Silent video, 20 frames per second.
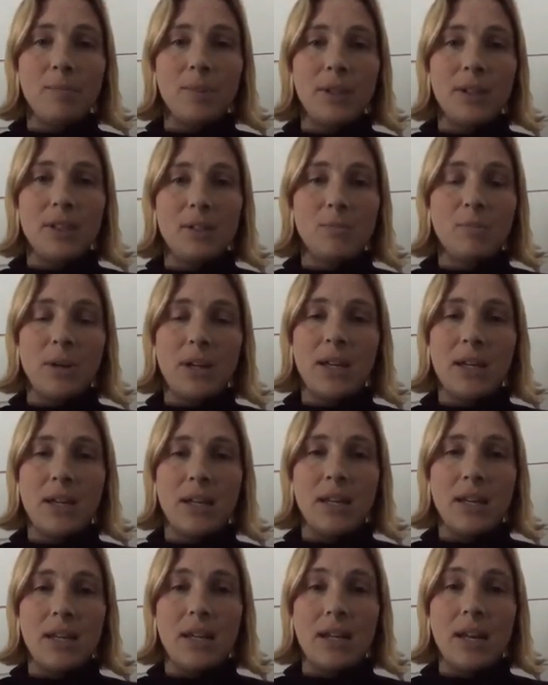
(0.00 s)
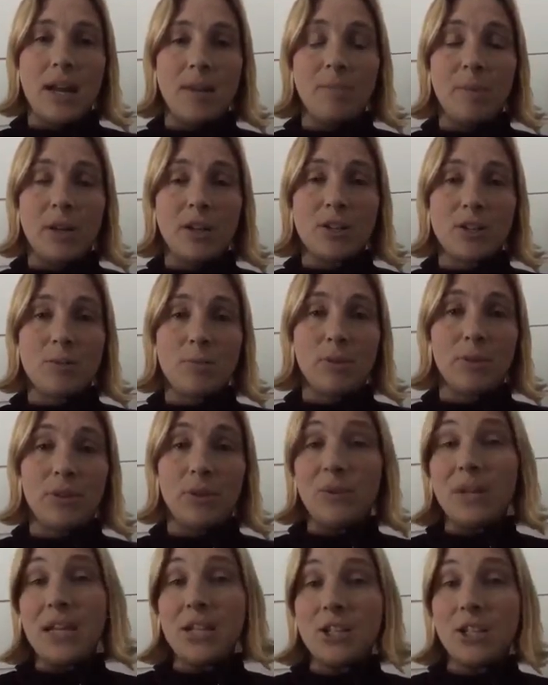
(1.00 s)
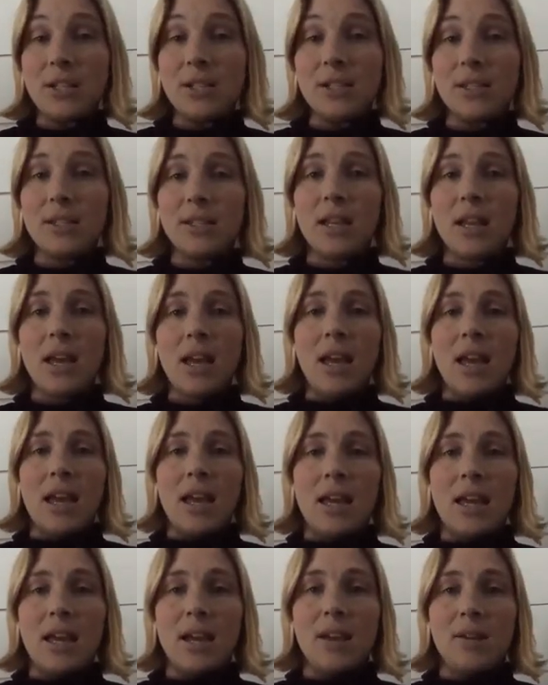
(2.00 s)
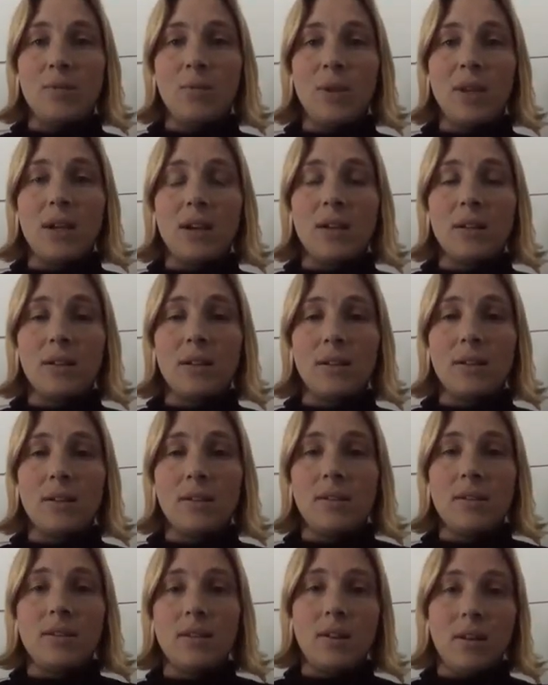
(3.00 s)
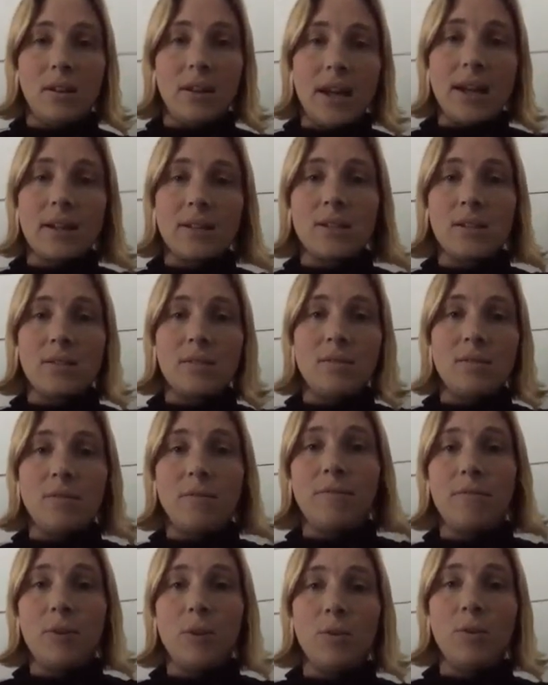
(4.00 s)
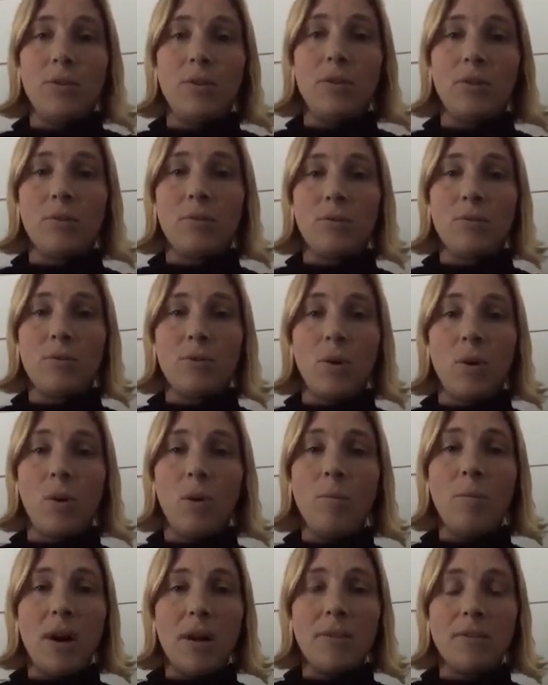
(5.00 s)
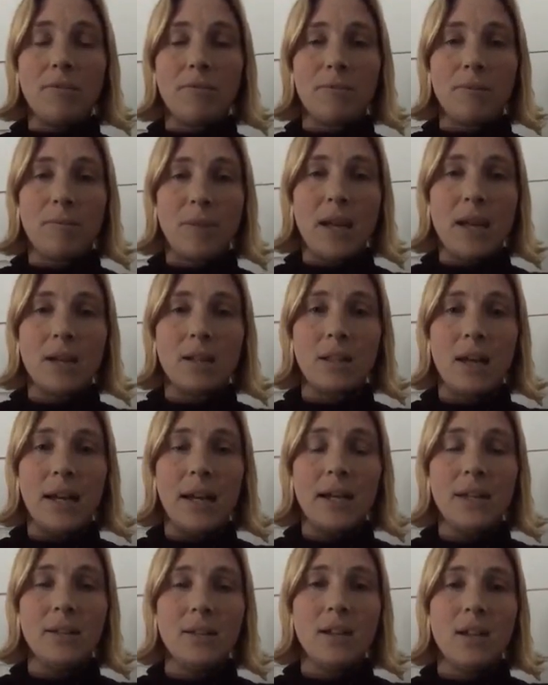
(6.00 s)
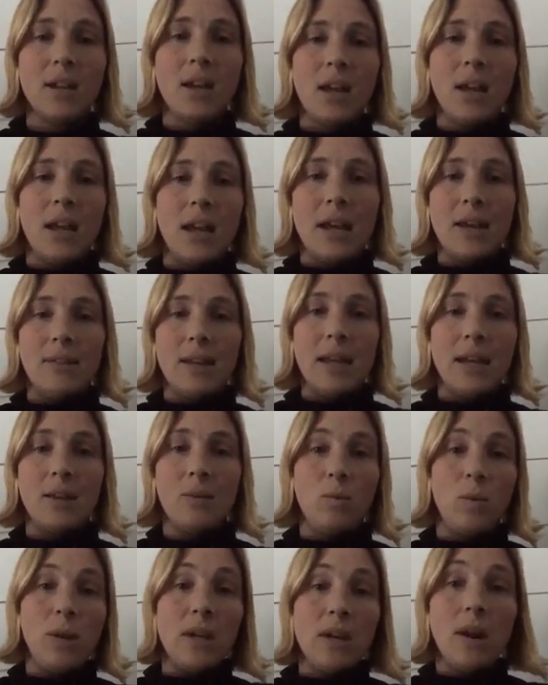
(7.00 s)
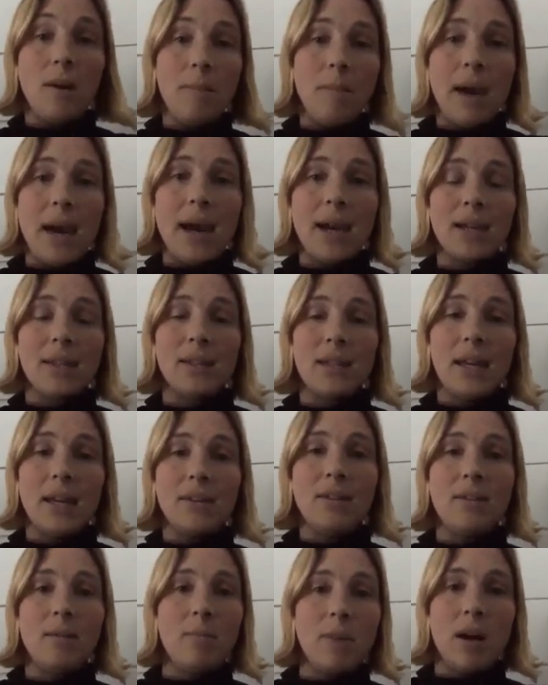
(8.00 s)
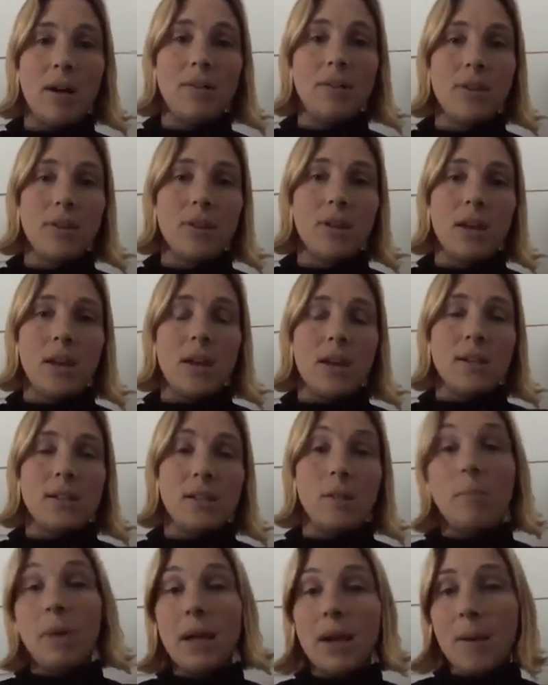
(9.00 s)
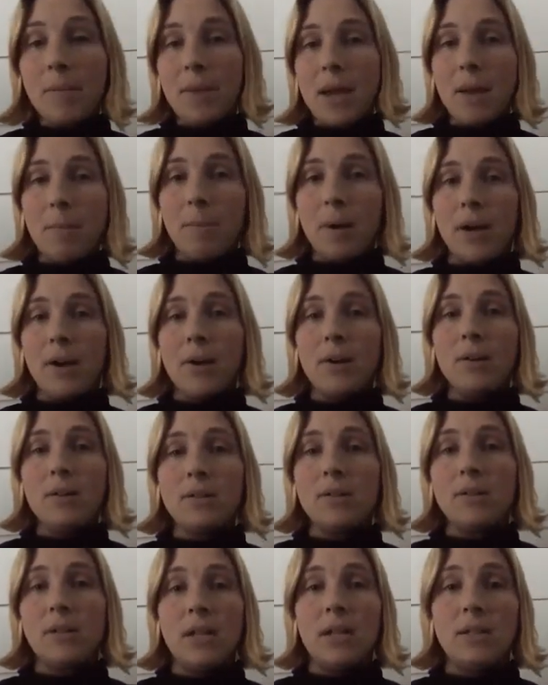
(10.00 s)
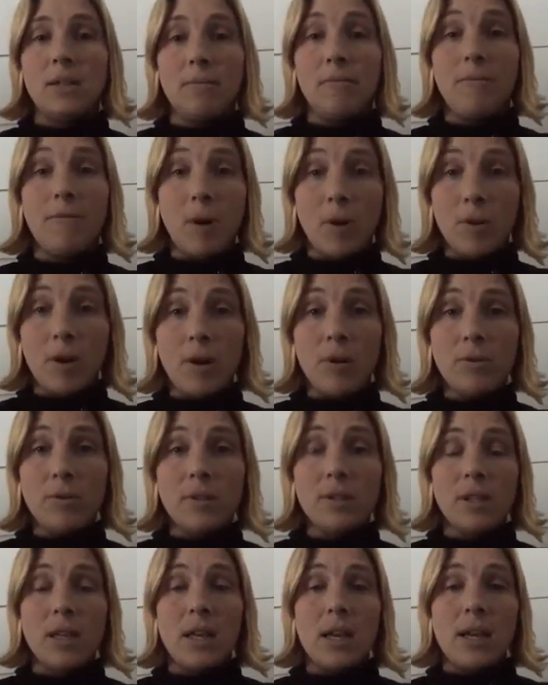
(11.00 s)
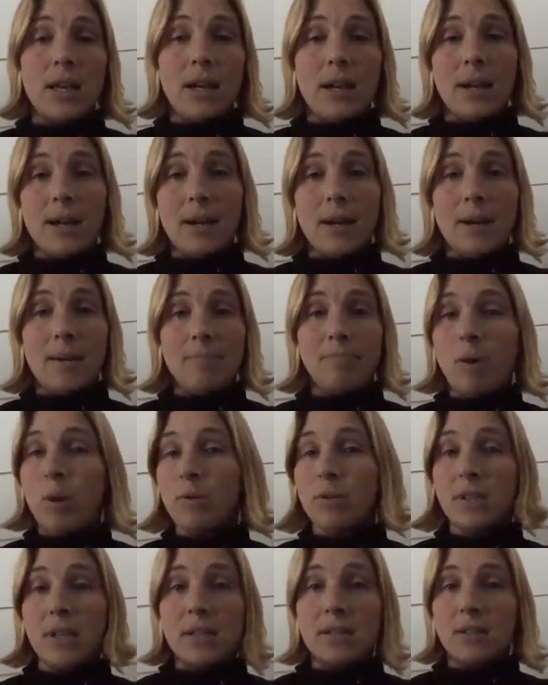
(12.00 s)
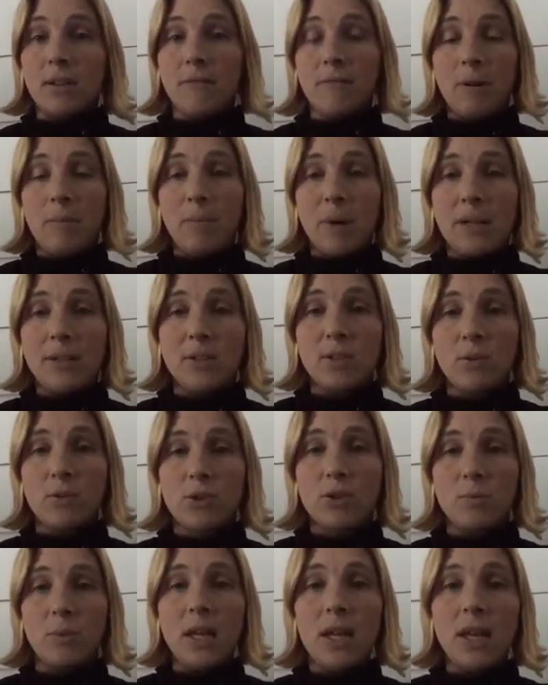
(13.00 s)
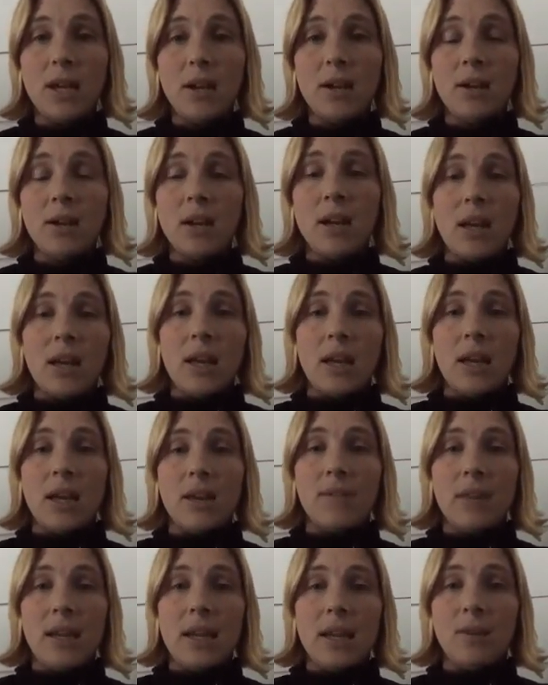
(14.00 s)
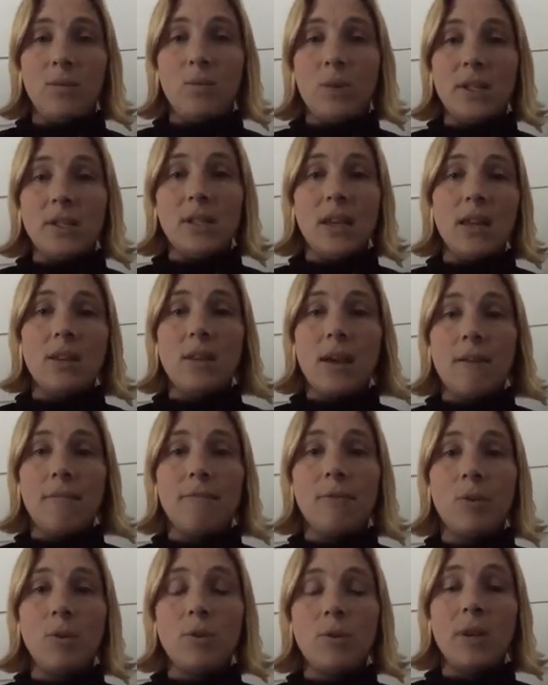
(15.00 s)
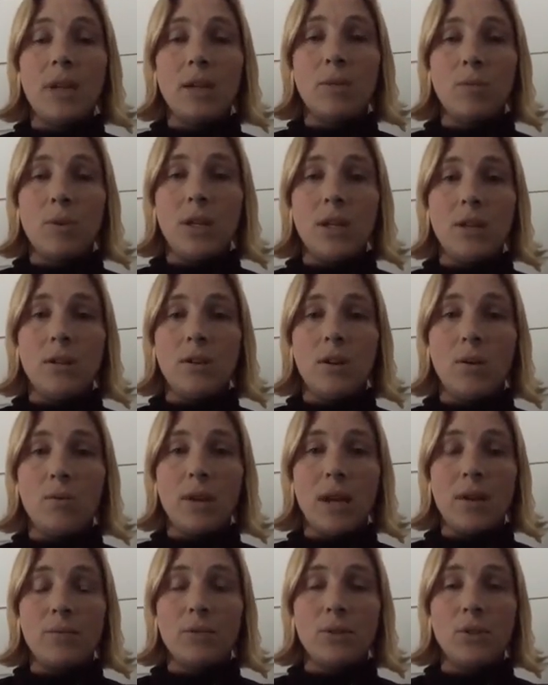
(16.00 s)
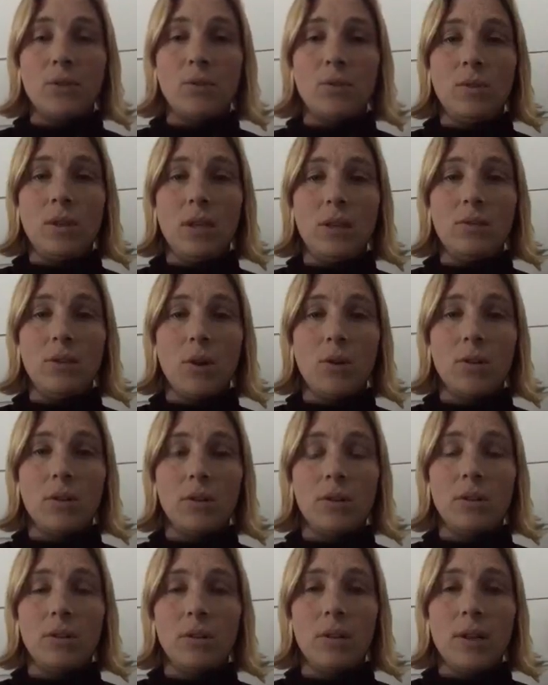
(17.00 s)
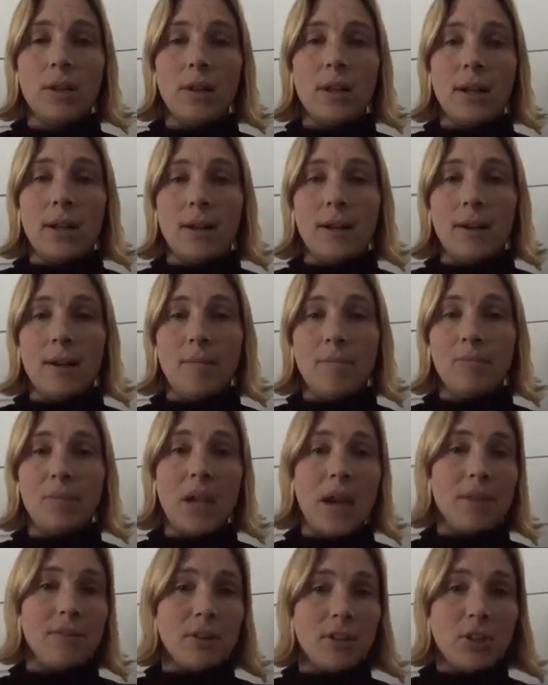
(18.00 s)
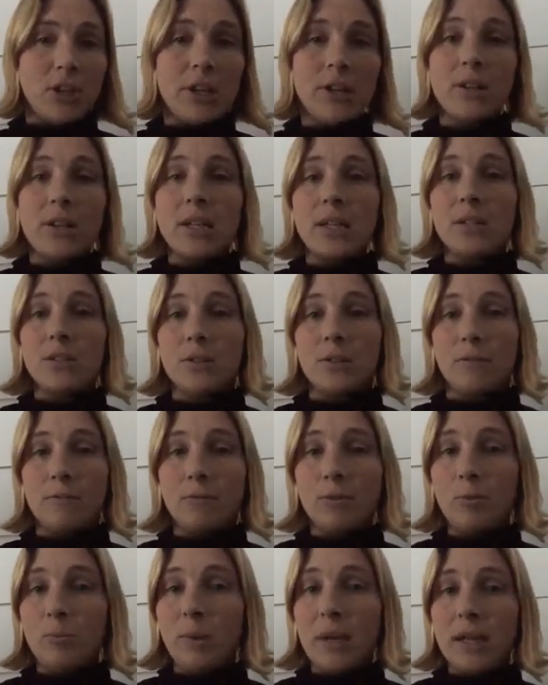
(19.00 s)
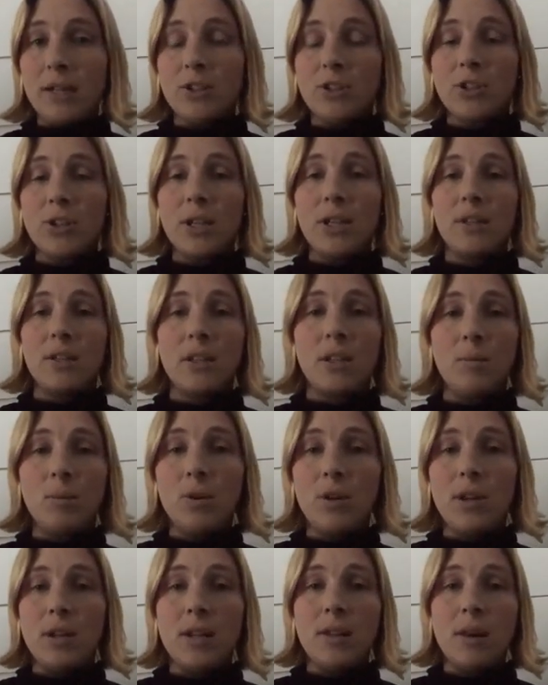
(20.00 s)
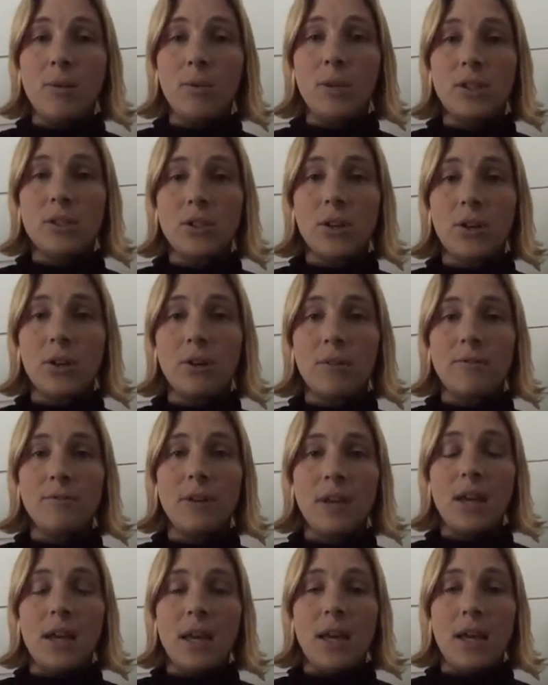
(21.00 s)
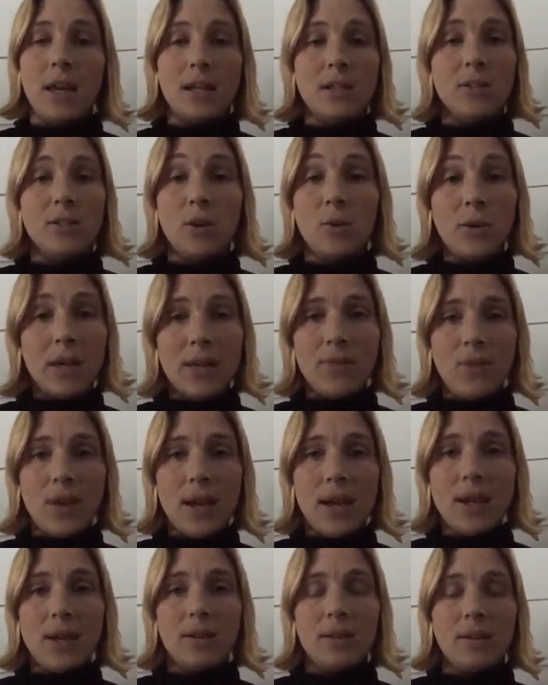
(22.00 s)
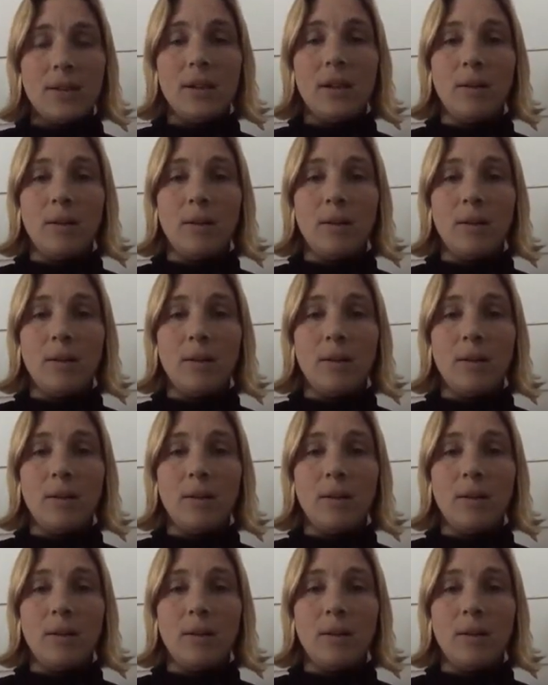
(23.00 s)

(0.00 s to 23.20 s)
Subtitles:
Please bring in any non-perishable donations, and we could collect food through the whole month from that client, and then we come back at the end of the month to pick up that barrel, take some photos, post that stuff up on social media, and then we take that food and we go down to the local Catholic charities or food pantry in the community that we serve and donate that.